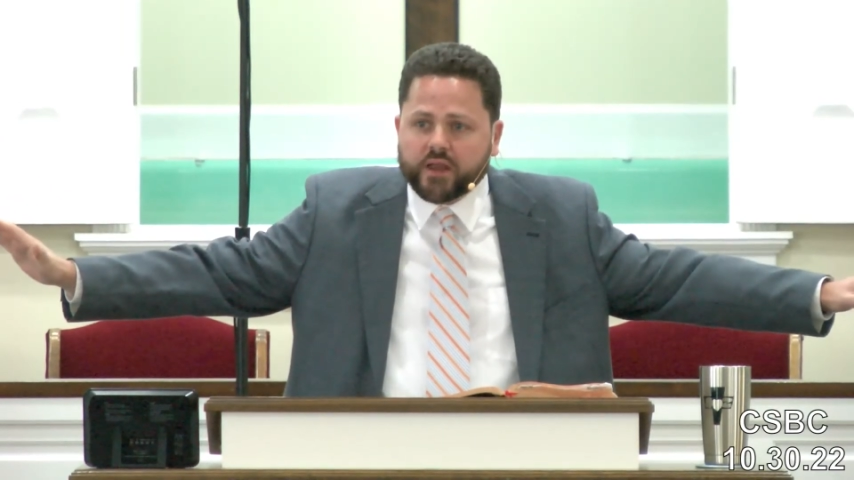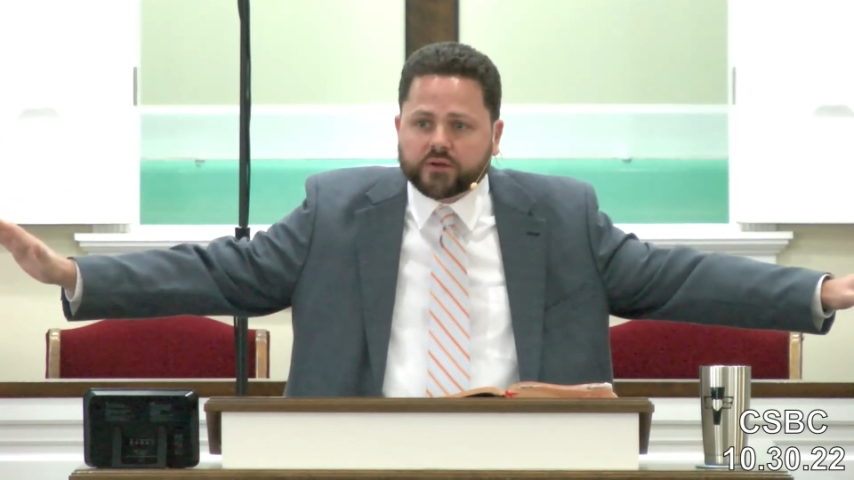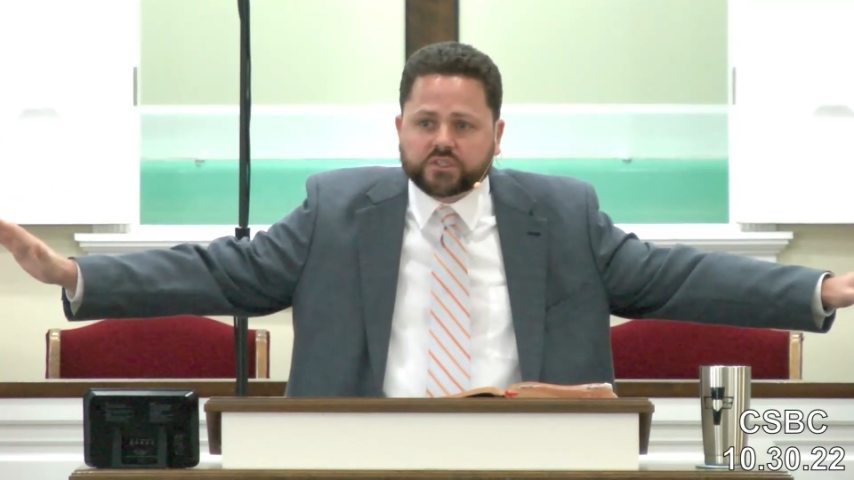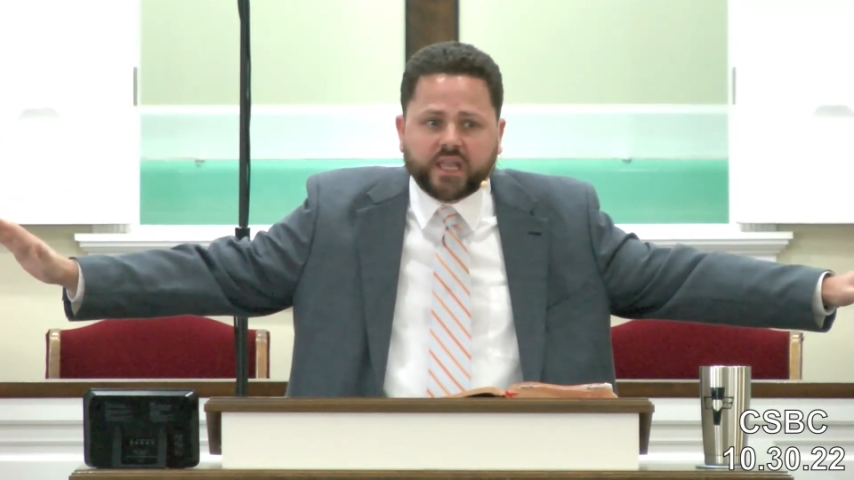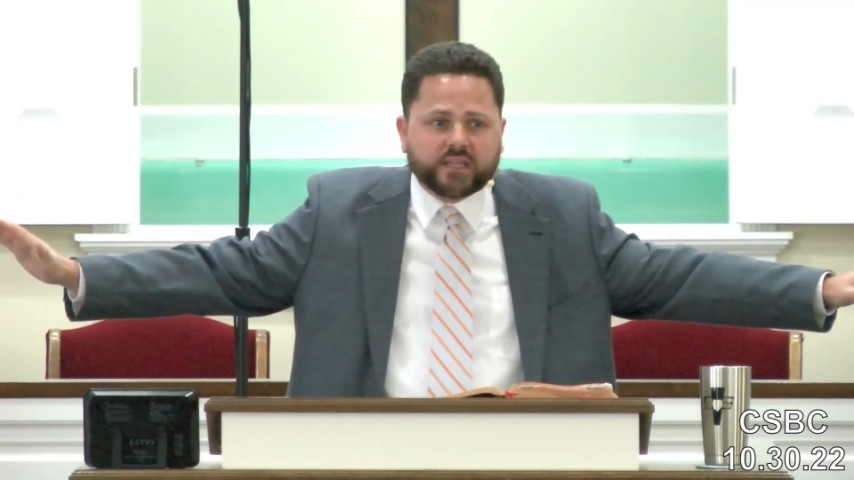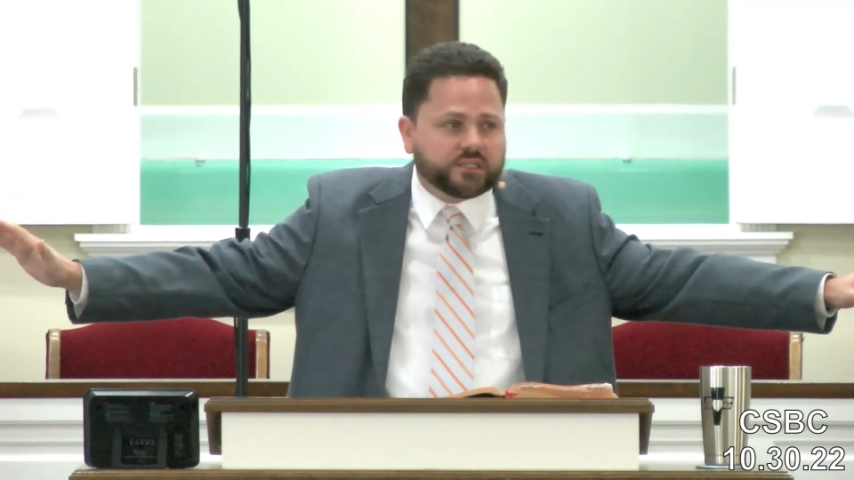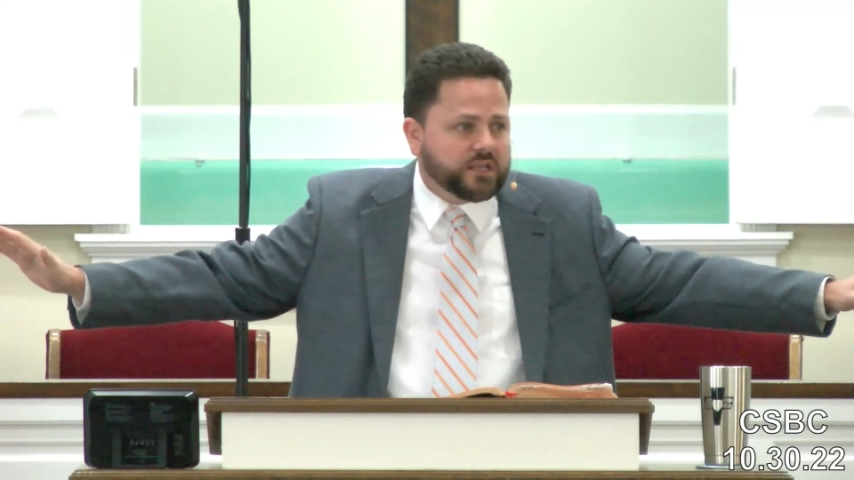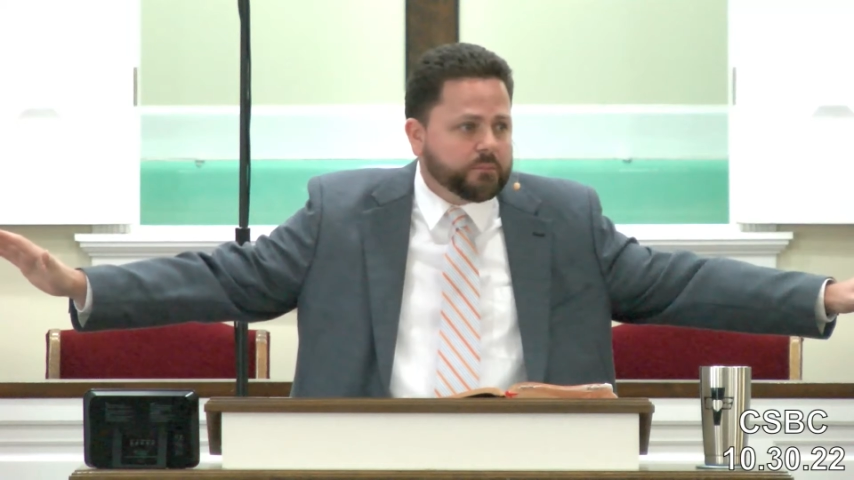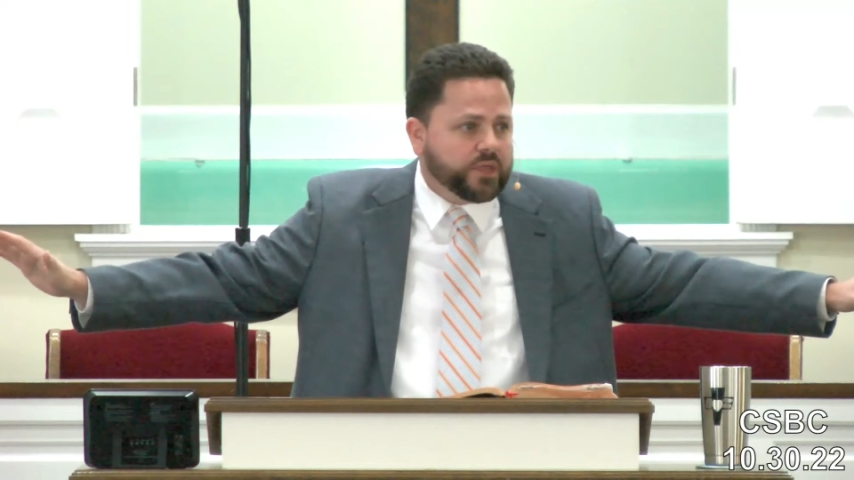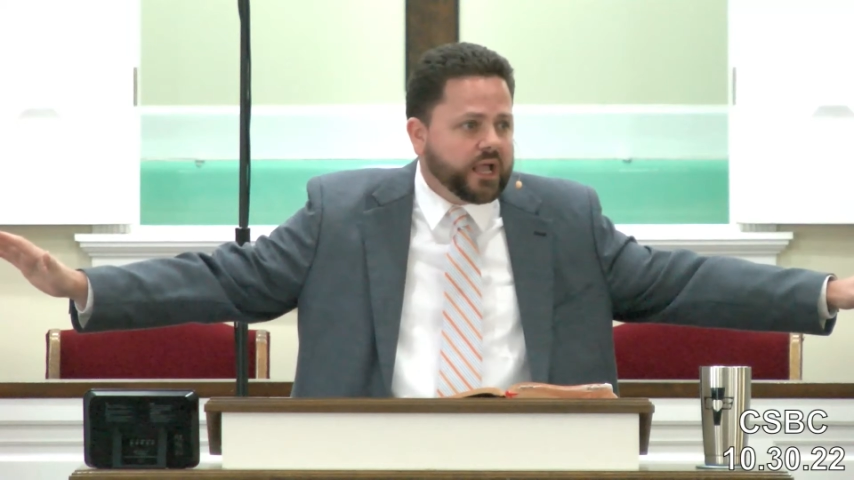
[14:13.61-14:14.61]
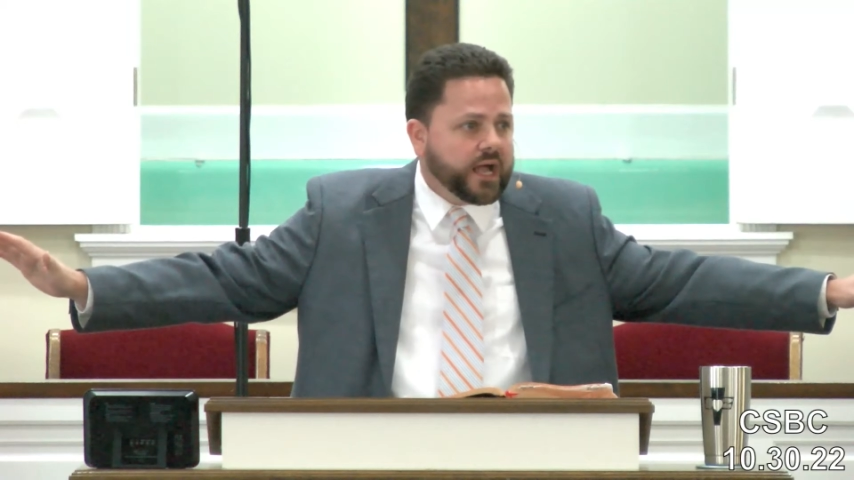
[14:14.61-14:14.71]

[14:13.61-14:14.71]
they are saying something